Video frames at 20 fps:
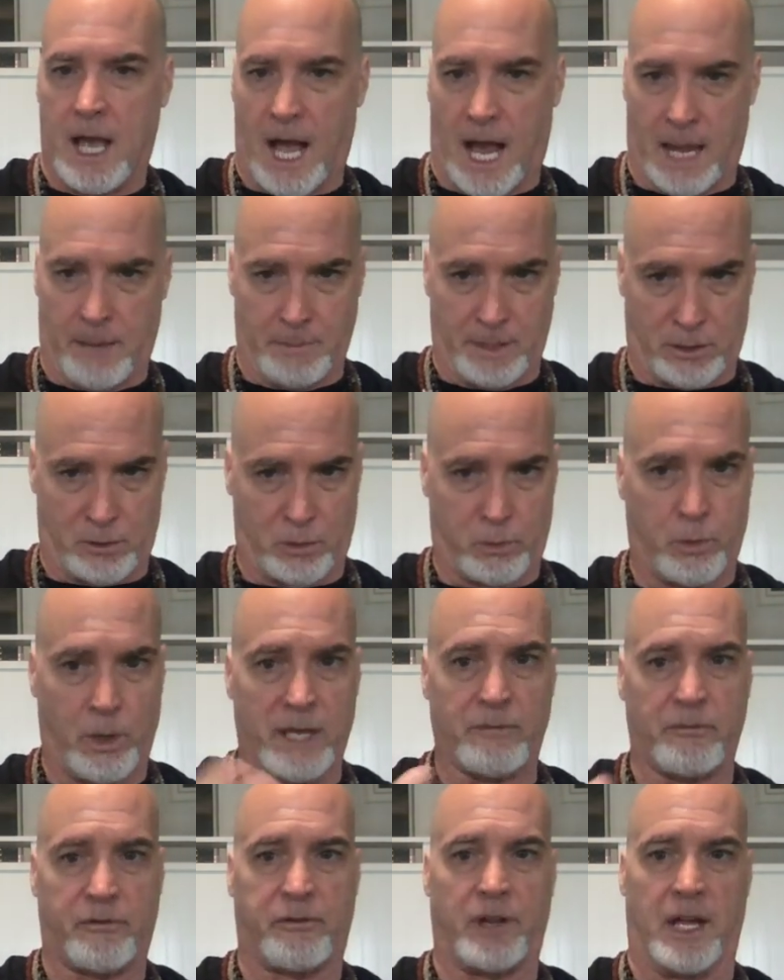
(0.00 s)
I'm a
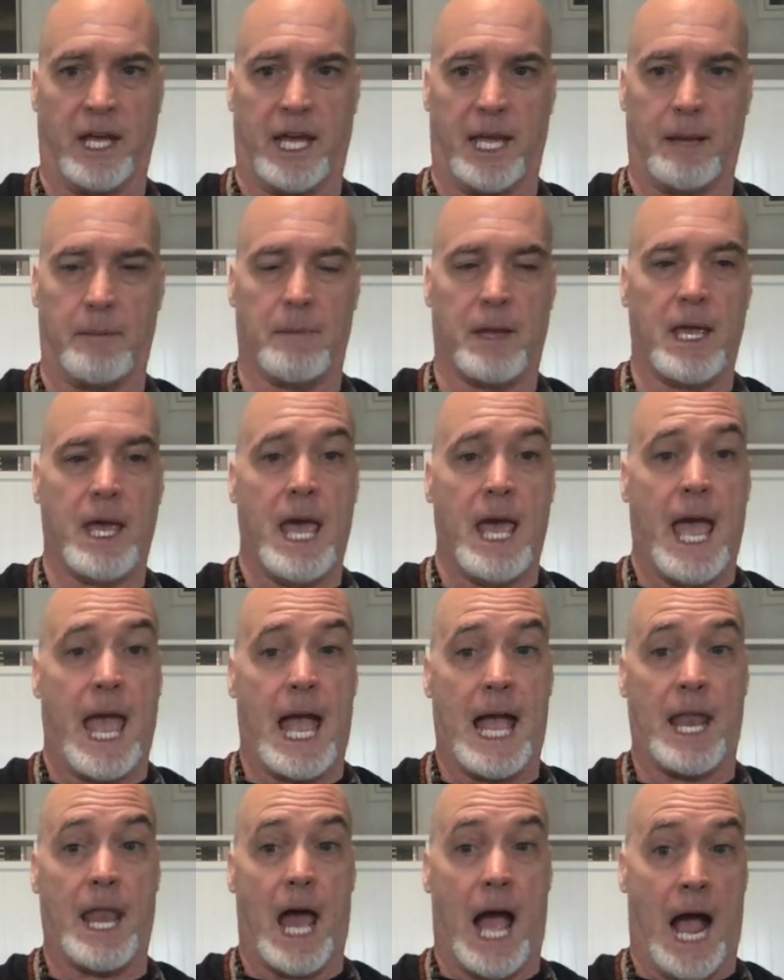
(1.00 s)
twin flame.
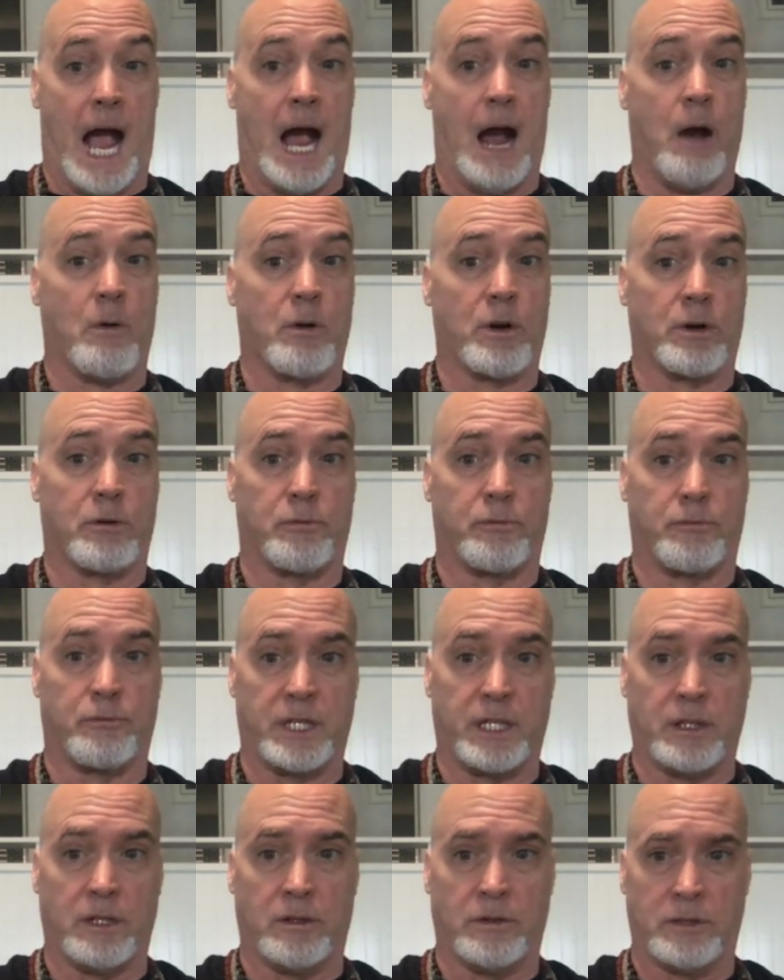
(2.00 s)
And our
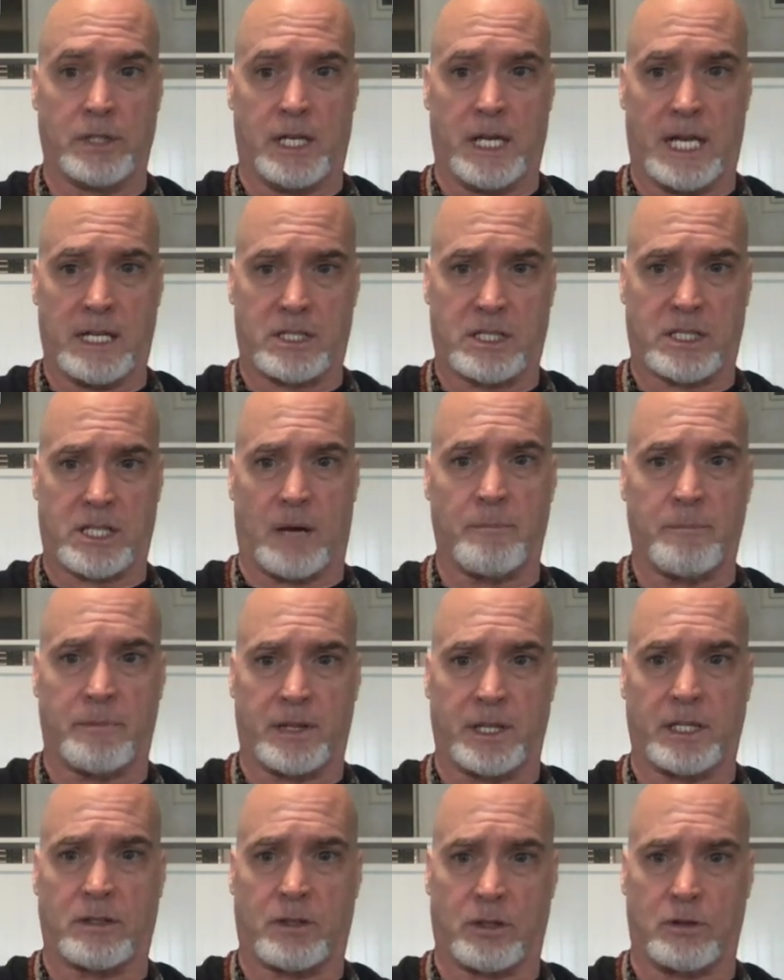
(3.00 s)
reunion has
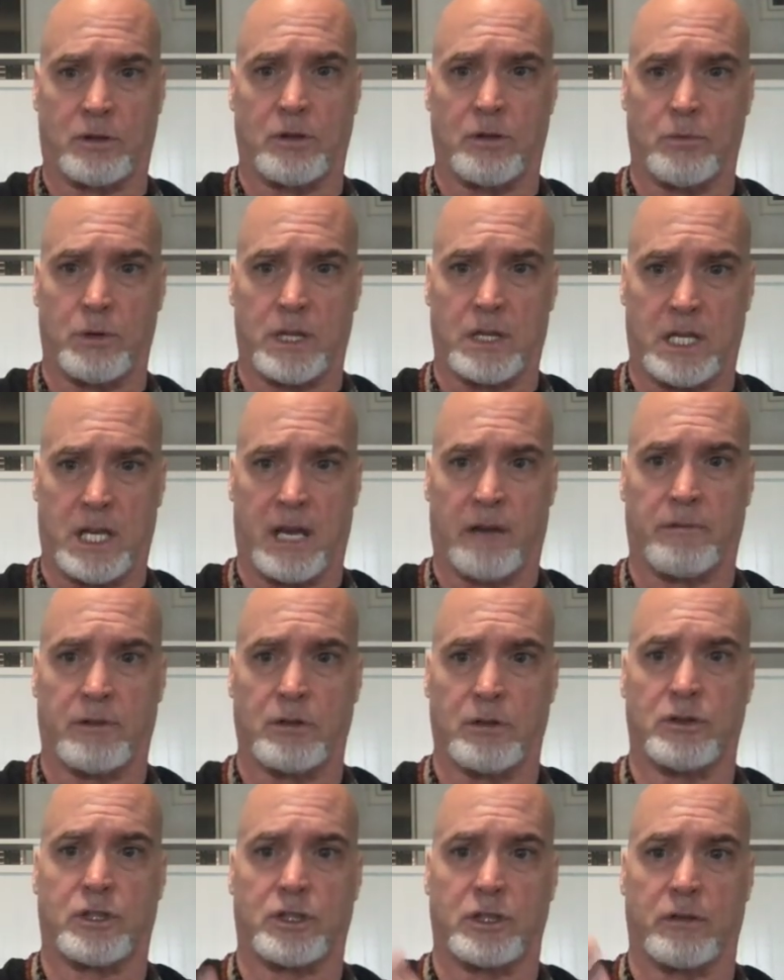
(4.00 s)
something to do with the
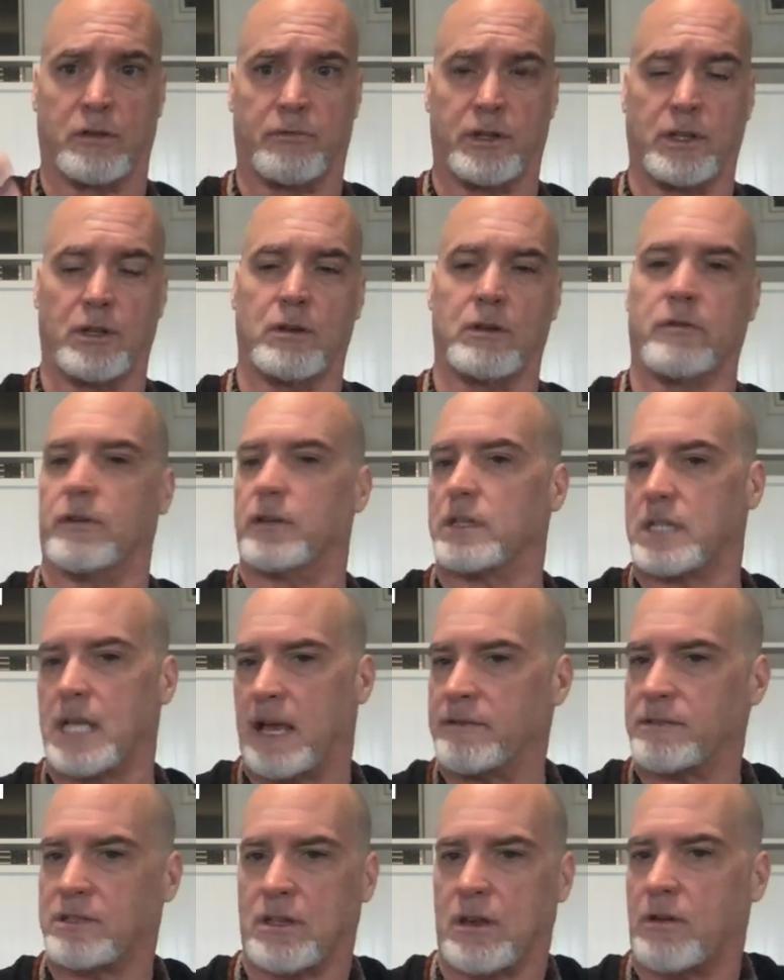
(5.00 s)
evolution of the universe,
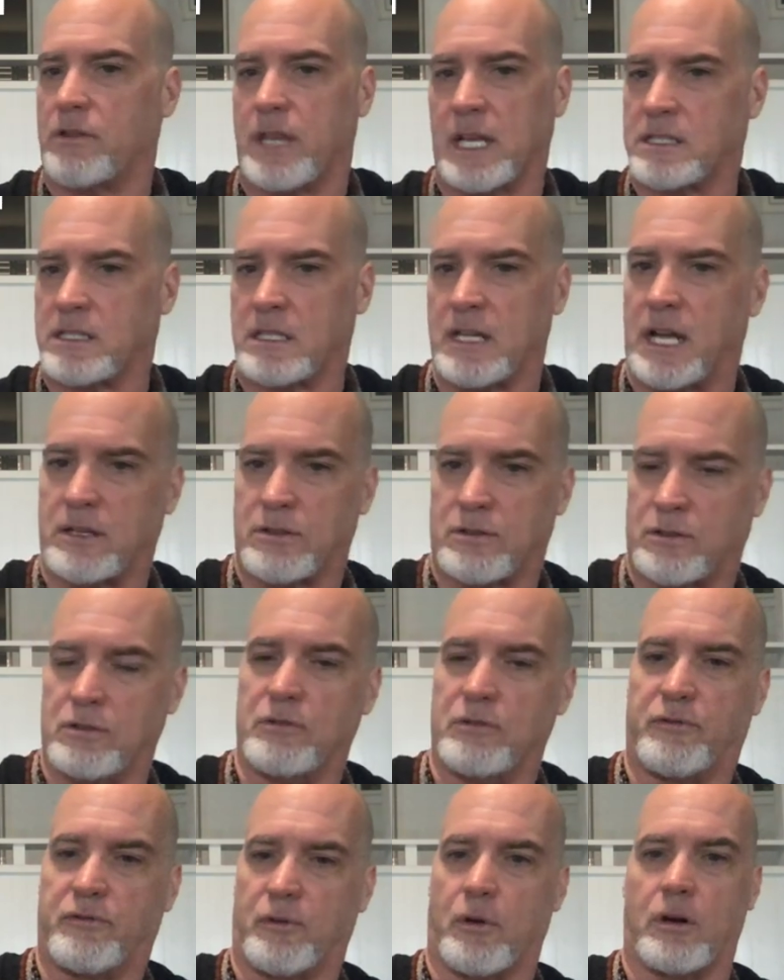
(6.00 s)
as though that's not
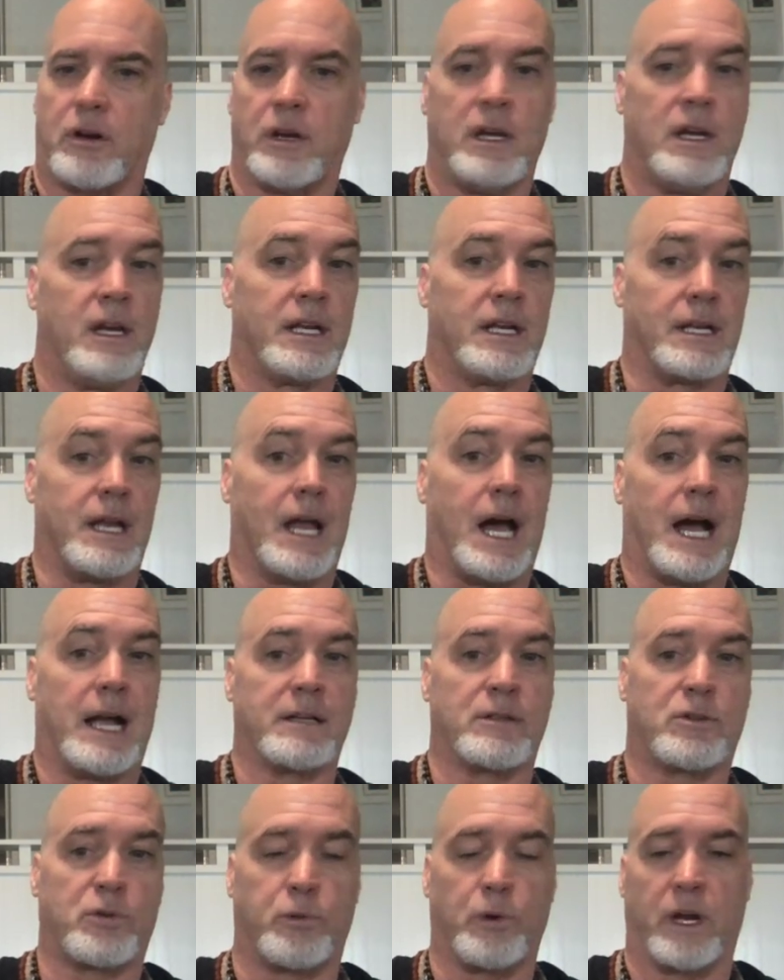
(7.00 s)
true for
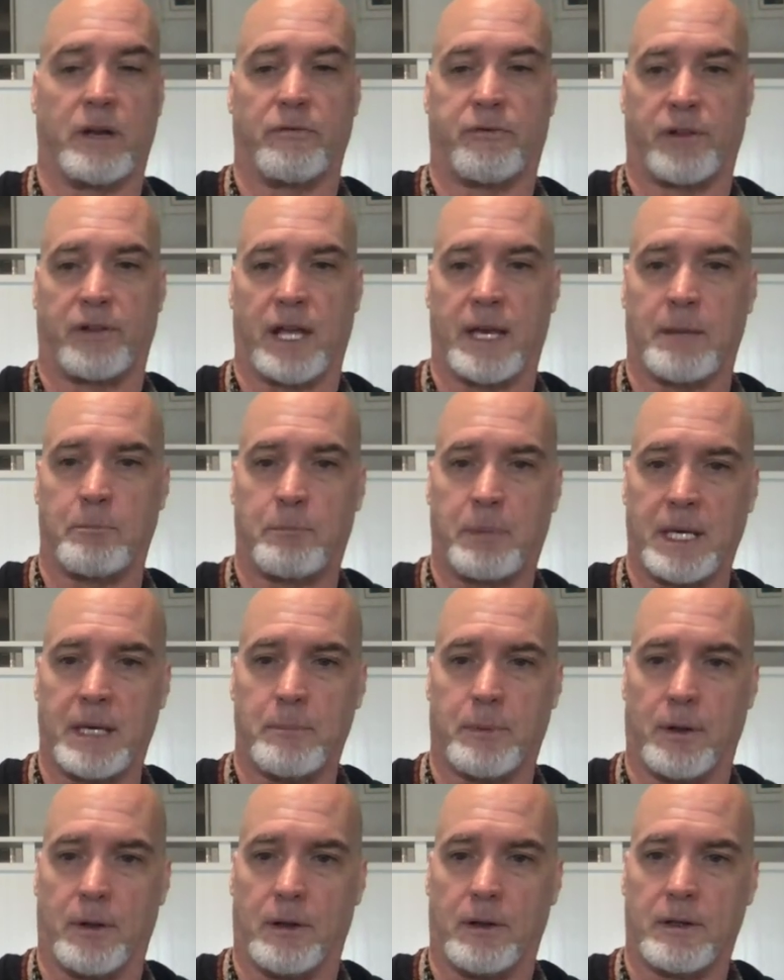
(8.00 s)
non-twin flame
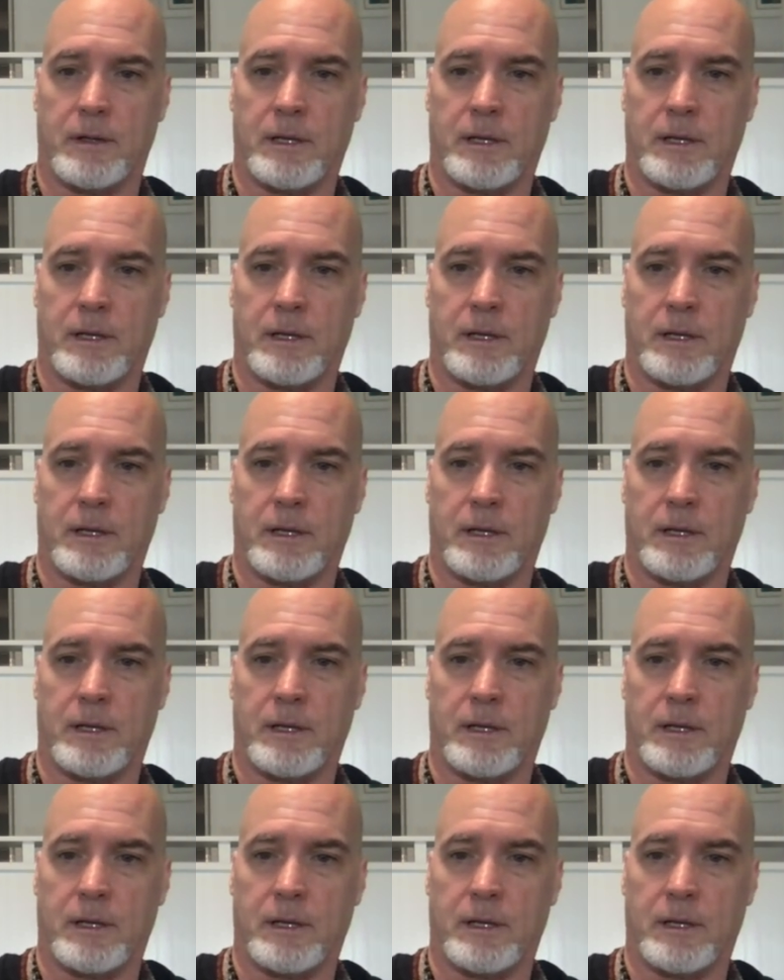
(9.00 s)
people,